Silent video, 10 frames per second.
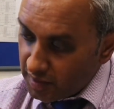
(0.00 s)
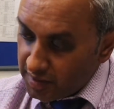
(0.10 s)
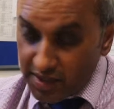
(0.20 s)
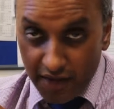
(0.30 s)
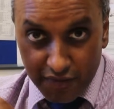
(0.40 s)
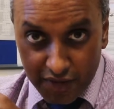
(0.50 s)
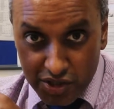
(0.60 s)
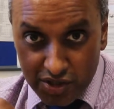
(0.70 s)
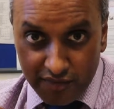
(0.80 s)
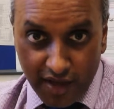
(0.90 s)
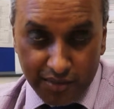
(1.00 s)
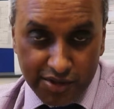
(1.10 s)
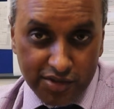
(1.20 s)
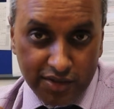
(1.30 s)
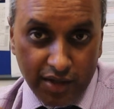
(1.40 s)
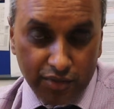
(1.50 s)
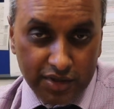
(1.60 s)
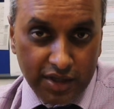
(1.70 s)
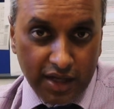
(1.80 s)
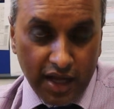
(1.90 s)
definition of that muscle,
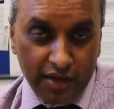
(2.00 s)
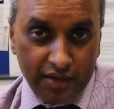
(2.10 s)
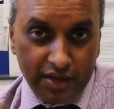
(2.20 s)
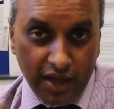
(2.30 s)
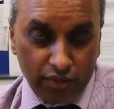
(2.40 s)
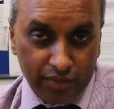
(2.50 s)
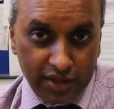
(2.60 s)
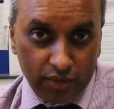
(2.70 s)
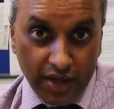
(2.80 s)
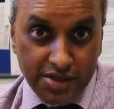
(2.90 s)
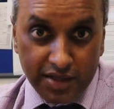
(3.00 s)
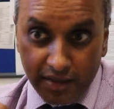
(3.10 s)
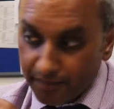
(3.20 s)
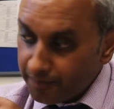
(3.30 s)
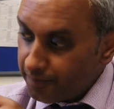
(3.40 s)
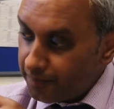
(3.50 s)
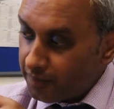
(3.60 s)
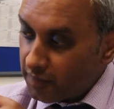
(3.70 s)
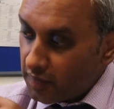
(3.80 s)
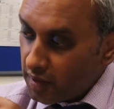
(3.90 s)
that would be wasting.
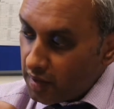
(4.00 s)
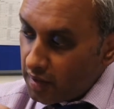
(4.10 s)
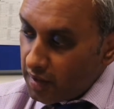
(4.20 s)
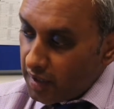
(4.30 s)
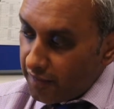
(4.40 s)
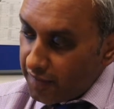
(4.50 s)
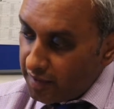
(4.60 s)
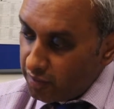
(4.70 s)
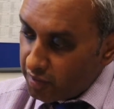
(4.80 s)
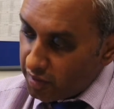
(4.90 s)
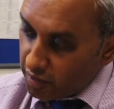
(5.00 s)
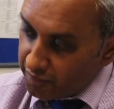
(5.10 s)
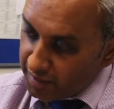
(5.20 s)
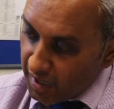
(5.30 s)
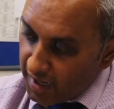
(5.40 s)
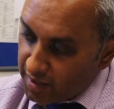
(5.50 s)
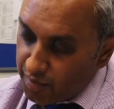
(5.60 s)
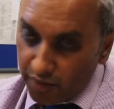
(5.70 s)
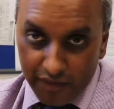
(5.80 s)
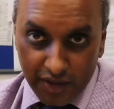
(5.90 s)
And then look over the
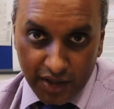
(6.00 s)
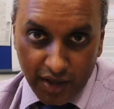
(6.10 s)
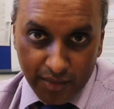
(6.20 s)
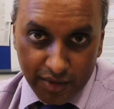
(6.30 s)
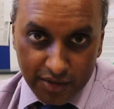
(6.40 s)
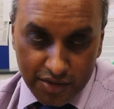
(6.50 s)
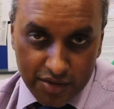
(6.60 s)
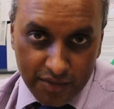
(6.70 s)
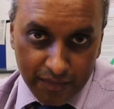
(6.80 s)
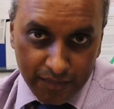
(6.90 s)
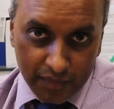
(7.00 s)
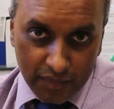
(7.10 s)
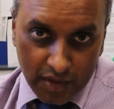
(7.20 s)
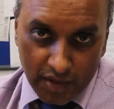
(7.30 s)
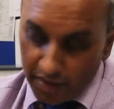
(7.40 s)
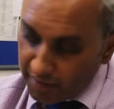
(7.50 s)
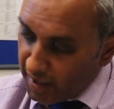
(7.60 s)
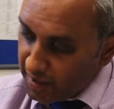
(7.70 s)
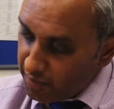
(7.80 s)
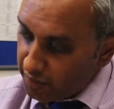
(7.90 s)
hypothenar eminence. Now the
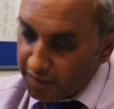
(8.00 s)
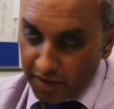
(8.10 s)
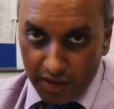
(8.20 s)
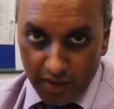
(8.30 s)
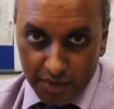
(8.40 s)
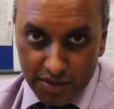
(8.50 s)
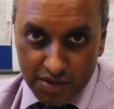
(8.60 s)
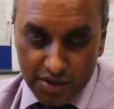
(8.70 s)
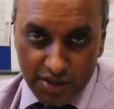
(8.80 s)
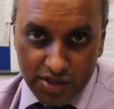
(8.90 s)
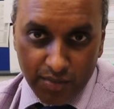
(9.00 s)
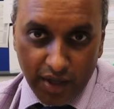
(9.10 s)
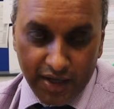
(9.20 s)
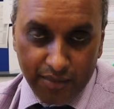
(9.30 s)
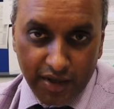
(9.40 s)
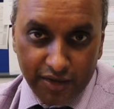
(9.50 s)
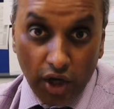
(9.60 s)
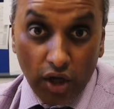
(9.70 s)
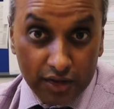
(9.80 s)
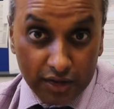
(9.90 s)
hypothenar eminence is supplied by the
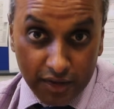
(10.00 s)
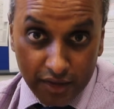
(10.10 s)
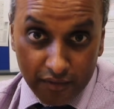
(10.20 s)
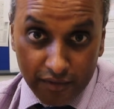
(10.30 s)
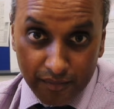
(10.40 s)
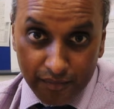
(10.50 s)
ulnar nerve.